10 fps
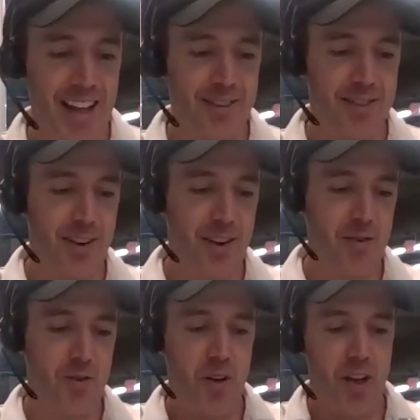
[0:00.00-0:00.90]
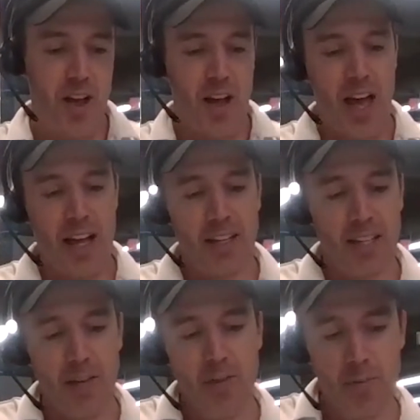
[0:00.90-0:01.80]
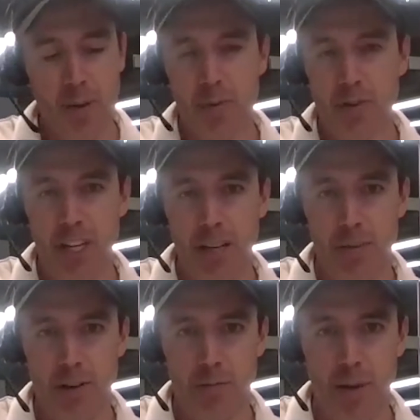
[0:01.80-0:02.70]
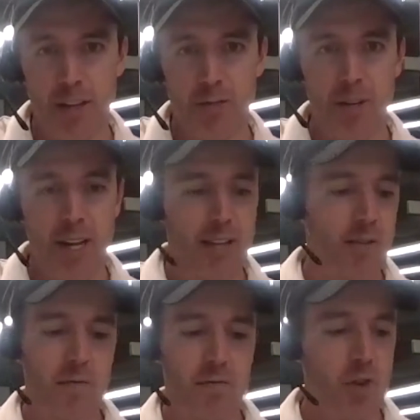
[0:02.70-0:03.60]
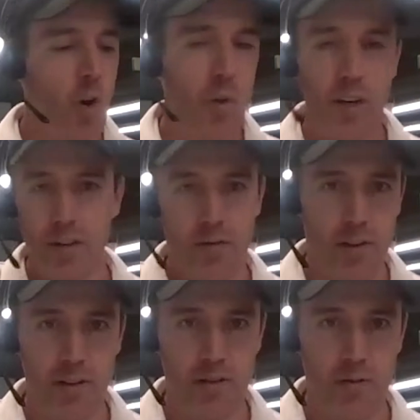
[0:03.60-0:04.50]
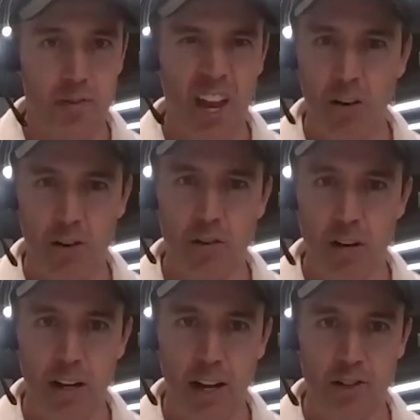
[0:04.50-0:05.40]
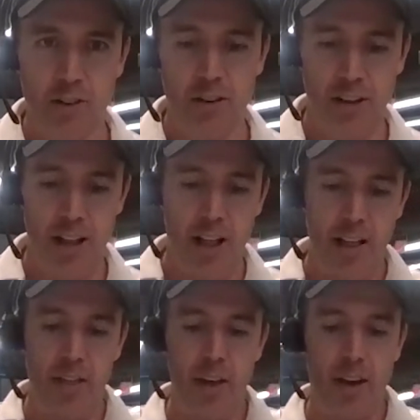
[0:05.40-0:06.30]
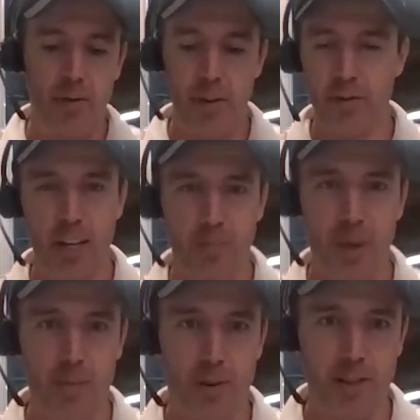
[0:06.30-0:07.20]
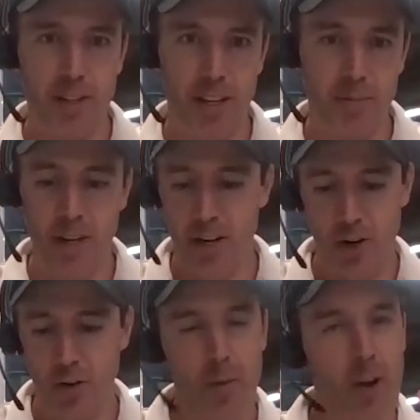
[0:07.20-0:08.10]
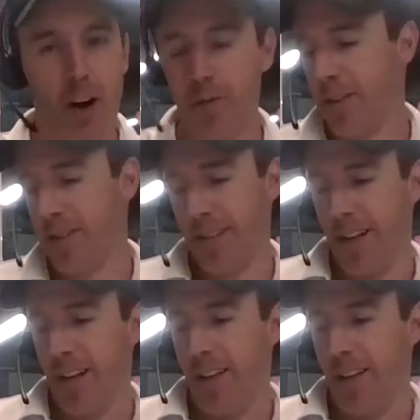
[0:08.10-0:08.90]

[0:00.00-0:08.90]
And so a 7-member team in your basement has a totally different sort of character and nature than a 15-member team in a crummy office,